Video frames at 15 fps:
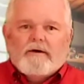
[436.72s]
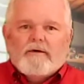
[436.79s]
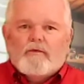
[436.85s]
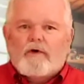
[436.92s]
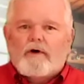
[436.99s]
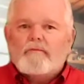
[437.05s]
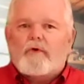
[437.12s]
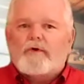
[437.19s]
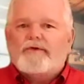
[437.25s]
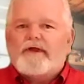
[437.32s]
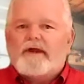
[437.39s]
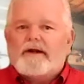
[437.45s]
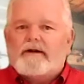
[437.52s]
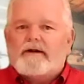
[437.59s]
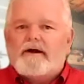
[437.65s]
One more
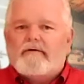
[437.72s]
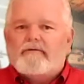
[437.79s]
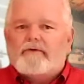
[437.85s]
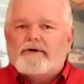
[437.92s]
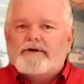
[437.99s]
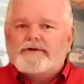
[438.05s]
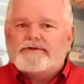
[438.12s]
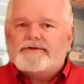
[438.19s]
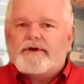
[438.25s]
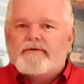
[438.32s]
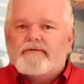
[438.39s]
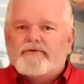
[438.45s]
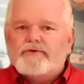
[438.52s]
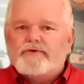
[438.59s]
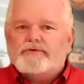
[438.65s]
thing to cover is
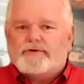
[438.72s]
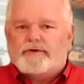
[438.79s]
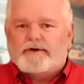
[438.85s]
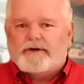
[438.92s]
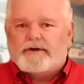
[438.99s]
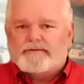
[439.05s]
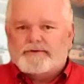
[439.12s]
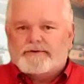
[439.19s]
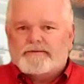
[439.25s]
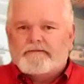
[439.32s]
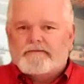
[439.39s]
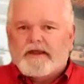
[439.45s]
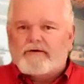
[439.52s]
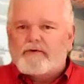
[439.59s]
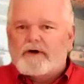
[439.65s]
fuel trims
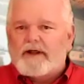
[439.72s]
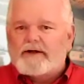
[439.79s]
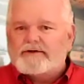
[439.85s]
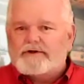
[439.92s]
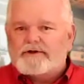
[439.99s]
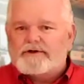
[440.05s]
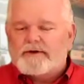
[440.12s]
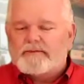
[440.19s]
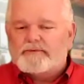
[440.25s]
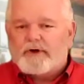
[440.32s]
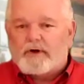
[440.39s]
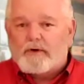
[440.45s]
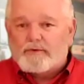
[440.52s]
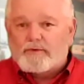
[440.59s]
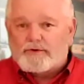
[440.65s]
in relationship to
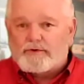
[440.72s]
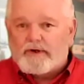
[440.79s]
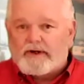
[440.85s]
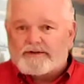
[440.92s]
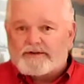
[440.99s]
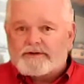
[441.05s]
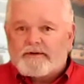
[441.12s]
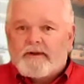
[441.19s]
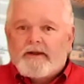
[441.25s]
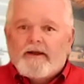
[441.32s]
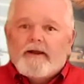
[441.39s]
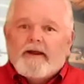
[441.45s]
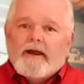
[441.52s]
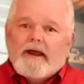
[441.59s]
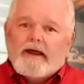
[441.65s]
O2S
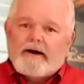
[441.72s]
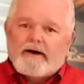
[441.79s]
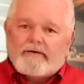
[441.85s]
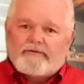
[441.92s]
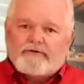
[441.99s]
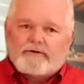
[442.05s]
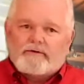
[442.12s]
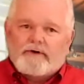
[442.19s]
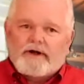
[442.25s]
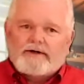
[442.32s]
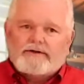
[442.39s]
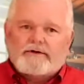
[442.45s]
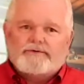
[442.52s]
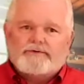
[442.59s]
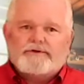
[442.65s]
and air fuel
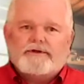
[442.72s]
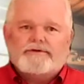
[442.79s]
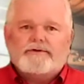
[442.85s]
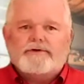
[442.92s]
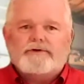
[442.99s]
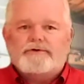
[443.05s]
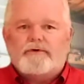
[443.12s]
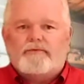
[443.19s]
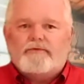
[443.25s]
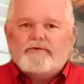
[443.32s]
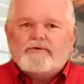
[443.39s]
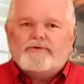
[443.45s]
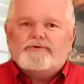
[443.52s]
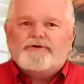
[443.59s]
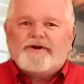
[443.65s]
ratio sensor. So
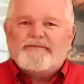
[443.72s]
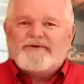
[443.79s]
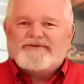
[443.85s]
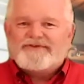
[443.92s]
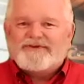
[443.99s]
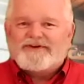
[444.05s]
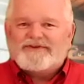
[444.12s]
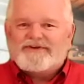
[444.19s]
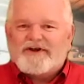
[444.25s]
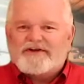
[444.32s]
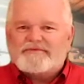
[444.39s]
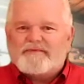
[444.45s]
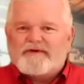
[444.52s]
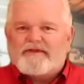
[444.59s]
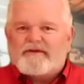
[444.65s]
fuel trim is the
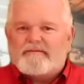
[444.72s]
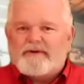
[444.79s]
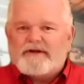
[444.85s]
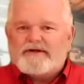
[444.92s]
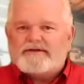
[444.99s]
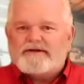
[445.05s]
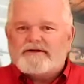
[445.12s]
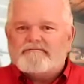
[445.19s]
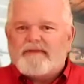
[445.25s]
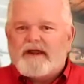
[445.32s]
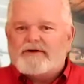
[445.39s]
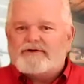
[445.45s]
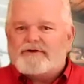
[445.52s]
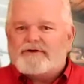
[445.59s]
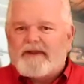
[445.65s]
adjustment the PCM
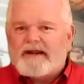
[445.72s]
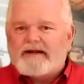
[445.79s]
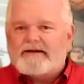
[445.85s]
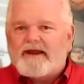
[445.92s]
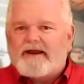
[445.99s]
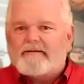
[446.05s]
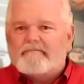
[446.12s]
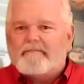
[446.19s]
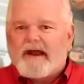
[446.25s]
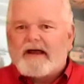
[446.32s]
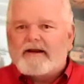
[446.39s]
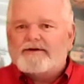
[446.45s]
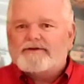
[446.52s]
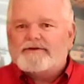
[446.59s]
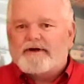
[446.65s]
makes to maintain a
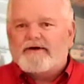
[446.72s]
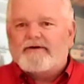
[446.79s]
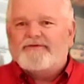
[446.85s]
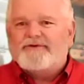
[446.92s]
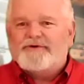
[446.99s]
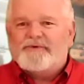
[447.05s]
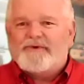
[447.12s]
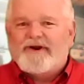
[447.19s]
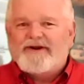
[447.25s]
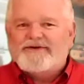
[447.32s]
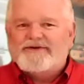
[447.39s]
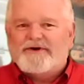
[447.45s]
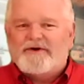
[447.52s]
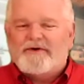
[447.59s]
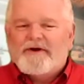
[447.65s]
balanced air fuel
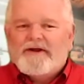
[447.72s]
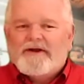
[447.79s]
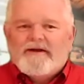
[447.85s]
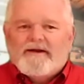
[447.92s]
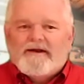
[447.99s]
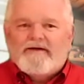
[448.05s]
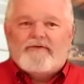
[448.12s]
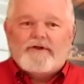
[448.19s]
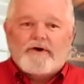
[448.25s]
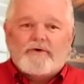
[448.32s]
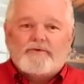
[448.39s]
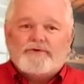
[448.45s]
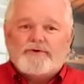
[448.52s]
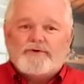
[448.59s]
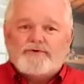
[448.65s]
ratio. If the
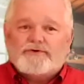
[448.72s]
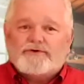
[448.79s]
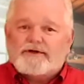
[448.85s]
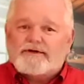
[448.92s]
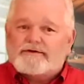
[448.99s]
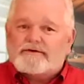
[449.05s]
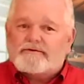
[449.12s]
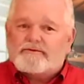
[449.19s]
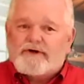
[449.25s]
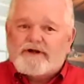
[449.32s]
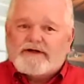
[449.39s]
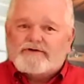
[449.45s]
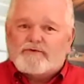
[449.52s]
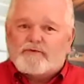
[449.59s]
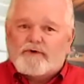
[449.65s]
O2 sensor
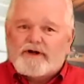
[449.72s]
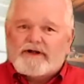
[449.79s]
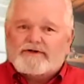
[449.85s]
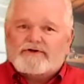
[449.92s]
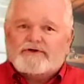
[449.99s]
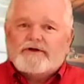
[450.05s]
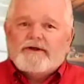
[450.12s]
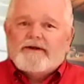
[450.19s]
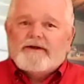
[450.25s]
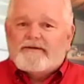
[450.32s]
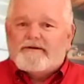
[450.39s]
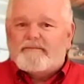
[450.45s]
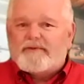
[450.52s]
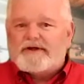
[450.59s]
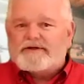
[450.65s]
reads rich,
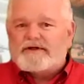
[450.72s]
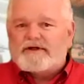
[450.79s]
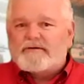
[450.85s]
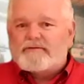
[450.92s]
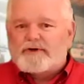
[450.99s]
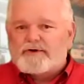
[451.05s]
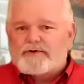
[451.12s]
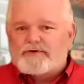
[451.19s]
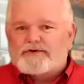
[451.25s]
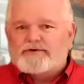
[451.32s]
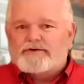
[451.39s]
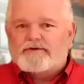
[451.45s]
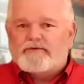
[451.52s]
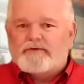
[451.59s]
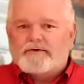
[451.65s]
the PCM
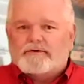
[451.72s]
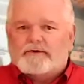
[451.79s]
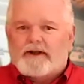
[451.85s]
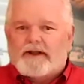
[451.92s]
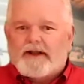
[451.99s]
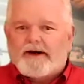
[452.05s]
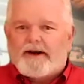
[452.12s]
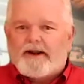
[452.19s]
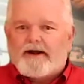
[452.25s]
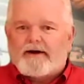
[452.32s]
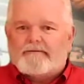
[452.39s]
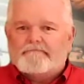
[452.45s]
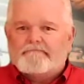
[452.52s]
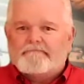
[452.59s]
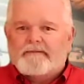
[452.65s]
reduces the fuel to lean it out.